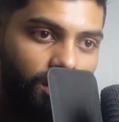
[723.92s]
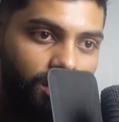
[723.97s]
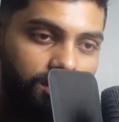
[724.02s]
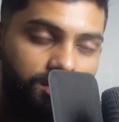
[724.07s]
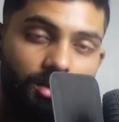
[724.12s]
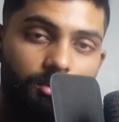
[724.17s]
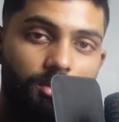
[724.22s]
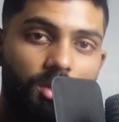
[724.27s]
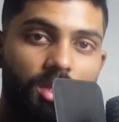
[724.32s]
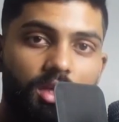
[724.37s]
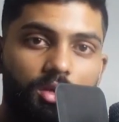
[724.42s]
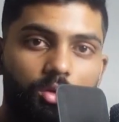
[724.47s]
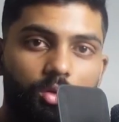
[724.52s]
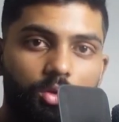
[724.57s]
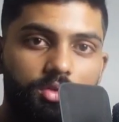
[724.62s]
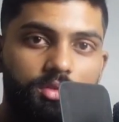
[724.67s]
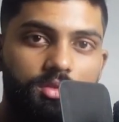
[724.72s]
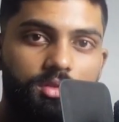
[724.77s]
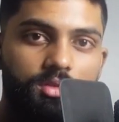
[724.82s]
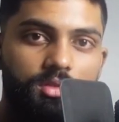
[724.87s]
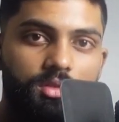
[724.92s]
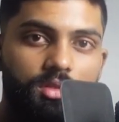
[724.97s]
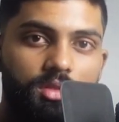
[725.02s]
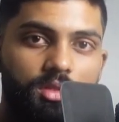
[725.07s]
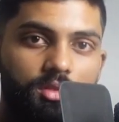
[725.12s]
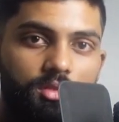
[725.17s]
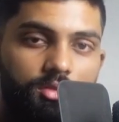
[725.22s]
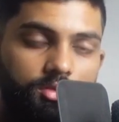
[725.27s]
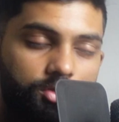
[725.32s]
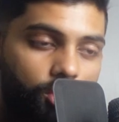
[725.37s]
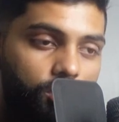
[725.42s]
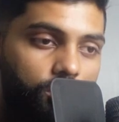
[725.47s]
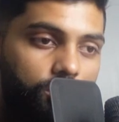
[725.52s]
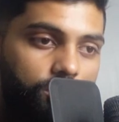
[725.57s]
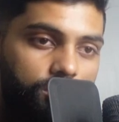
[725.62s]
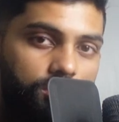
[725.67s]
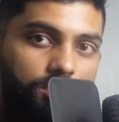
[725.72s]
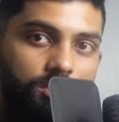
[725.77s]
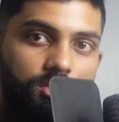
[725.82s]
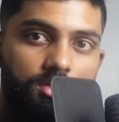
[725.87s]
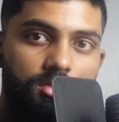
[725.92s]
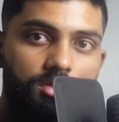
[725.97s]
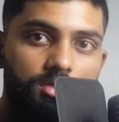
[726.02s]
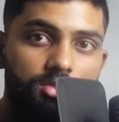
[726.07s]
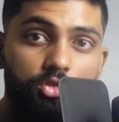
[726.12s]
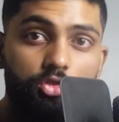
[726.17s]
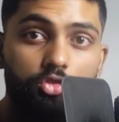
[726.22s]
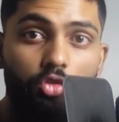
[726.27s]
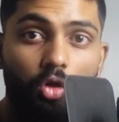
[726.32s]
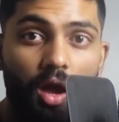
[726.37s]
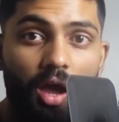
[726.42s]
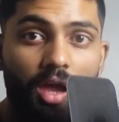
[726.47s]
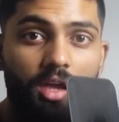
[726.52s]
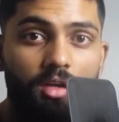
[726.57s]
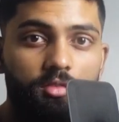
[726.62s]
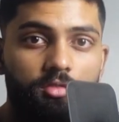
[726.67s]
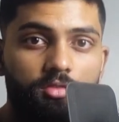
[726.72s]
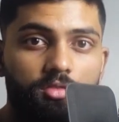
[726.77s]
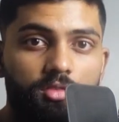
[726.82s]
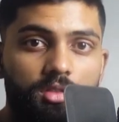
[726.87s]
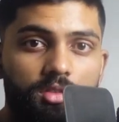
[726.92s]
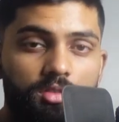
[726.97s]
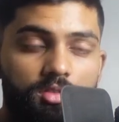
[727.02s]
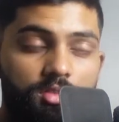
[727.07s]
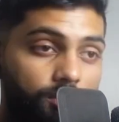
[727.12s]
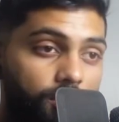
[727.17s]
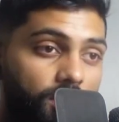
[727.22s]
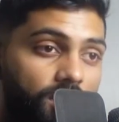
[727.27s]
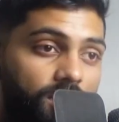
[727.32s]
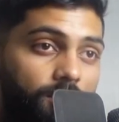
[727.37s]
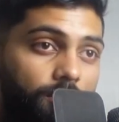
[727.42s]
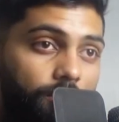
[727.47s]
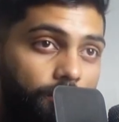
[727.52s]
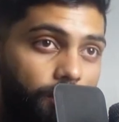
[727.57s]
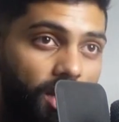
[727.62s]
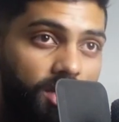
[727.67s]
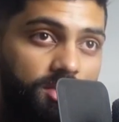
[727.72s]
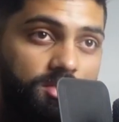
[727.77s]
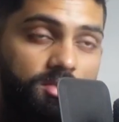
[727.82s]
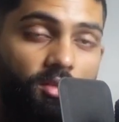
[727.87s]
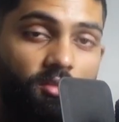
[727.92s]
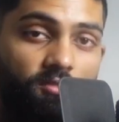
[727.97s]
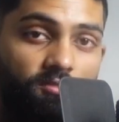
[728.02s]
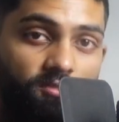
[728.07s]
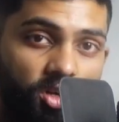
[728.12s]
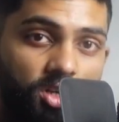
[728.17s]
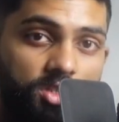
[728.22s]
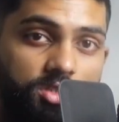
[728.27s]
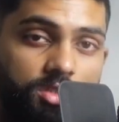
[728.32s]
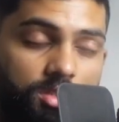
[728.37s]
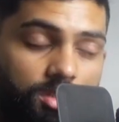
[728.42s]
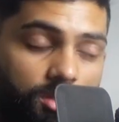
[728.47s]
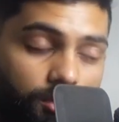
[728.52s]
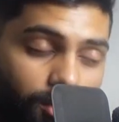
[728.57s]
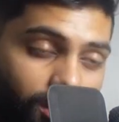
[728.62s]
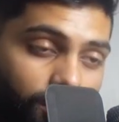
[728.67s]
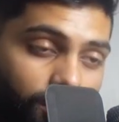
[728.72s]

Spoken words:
something else. So strive to be the best version,